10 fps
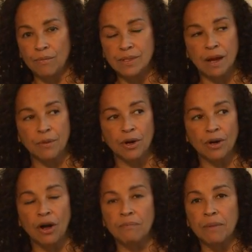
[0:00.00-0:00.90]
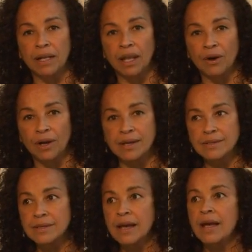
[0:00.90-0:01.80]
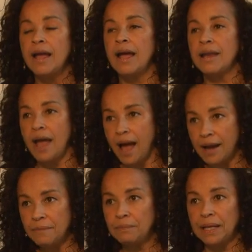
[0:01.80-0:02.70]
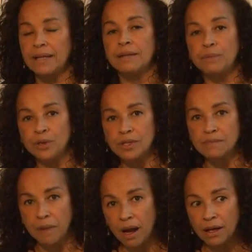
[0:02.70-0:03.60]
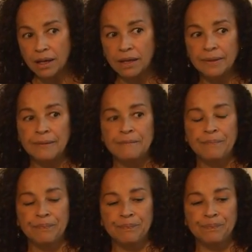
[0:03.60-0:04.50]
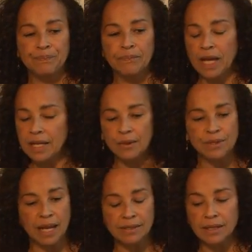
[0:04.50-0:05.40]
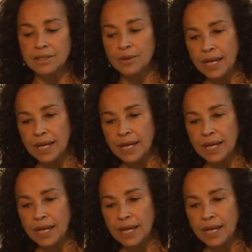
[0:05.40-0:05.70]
summer called Mud Lotus, and Adam played the Buddhist monk, and he was excellent.